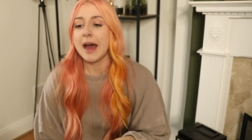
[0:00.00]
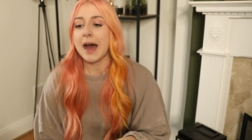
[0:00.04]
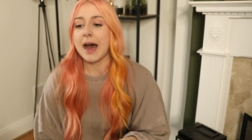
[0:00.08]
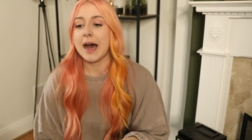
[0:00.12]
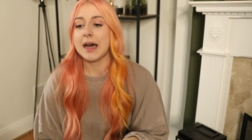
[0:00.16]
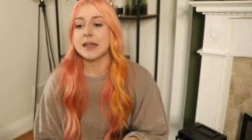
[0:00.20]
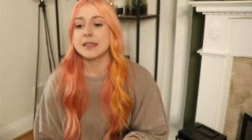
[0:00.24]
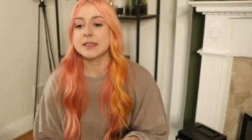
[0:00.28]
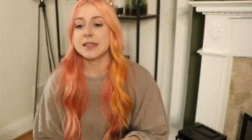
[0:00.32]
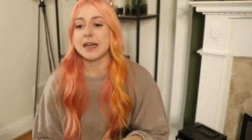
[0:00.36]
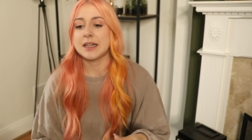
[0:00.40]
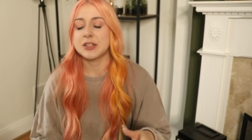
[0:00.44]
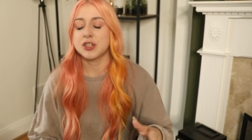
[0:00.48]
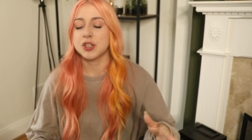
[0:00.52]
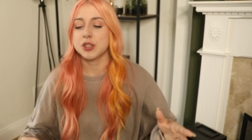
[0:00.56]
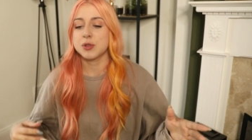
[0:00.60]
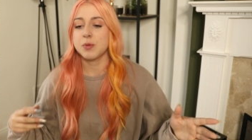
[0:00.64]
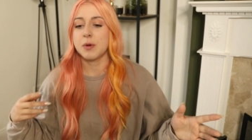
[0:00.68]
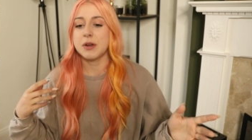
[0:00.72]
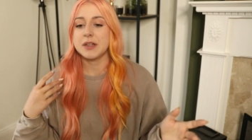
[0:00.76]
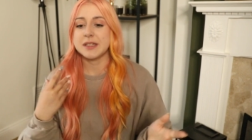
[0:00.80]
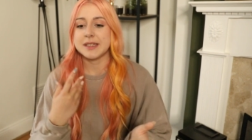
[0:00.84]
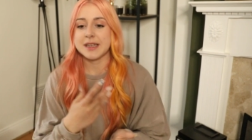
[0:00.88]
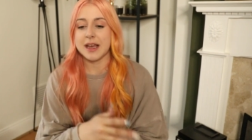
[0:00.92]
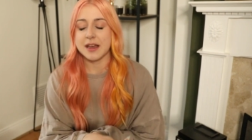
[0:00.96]
And I just
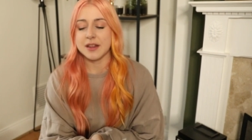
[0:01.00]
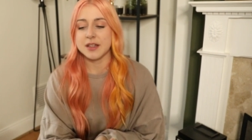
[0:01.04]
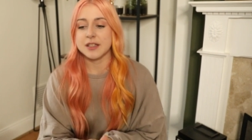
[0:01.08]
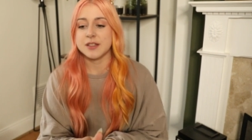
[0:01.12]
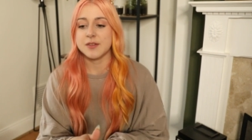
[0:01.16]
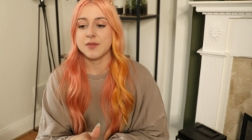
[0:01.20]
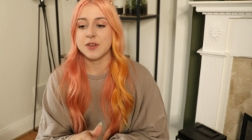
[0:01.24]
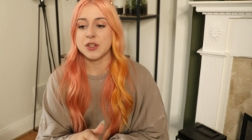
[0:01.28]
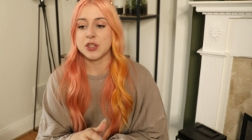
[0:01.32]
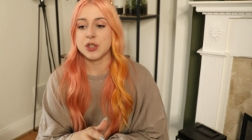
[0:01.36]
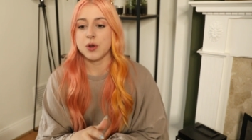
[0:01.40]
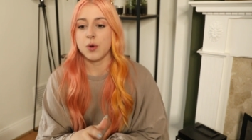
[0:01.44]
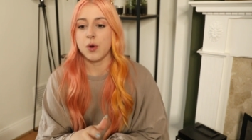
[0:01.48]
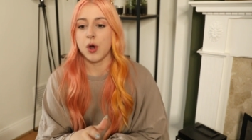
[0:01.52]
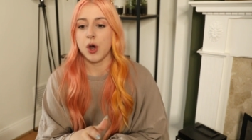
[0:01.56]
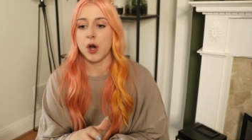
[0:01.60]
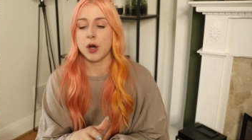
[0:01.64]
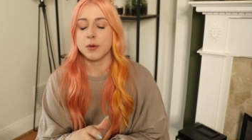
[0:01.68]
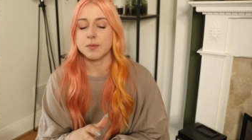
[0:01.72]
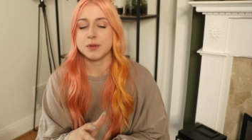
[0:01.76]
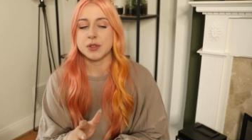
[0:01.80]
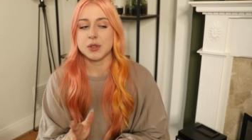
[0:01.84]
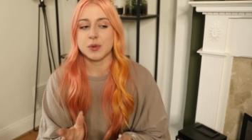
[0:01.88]
wanted to get this video up.